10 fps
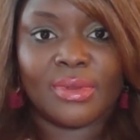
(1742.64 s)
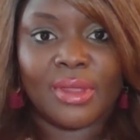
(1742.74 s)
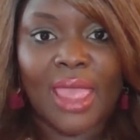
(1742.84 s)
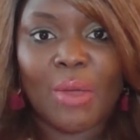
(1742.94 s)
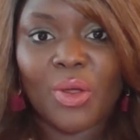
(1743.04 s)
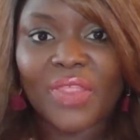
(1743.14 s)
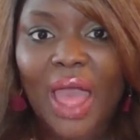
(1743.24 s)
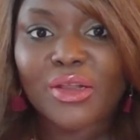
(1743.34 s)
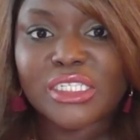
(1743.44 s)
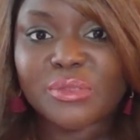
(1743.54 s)
And
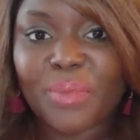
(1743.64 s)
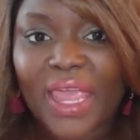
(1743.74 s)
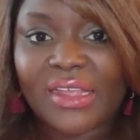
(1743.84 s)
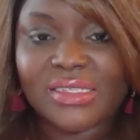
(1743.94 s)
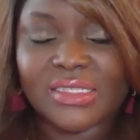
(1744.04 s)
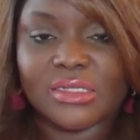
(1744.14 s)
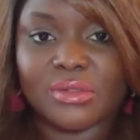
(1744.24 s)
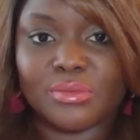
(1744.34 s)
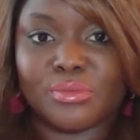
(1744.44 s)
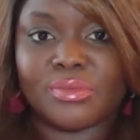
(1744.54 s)
without a space,
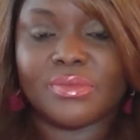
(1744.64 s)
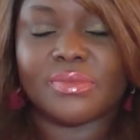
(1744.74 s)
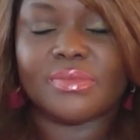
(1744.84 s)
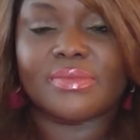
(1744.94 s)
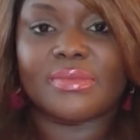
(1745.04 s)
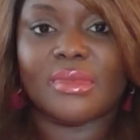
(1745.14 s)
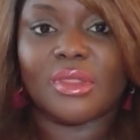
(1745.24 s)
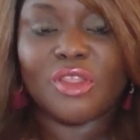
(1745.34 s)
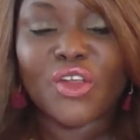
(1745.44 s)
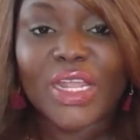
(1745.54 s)

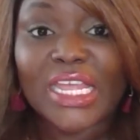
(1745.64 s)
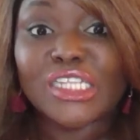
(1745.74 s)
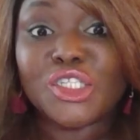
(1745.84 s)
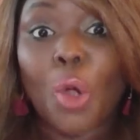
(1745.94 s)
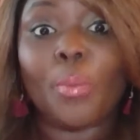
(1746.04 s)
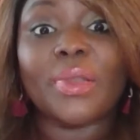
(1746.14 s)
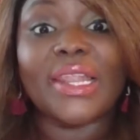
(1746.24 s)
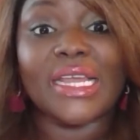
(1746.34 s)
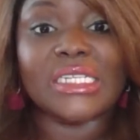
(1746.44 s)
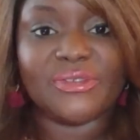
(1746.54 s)
there is no
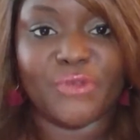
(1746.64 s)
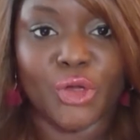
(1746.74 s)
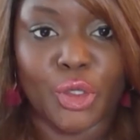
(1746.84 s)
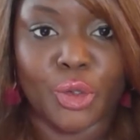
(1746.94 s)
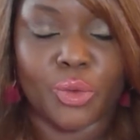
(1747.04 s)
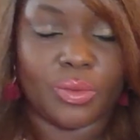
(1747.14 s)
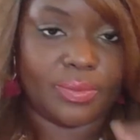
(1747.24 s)
place for you.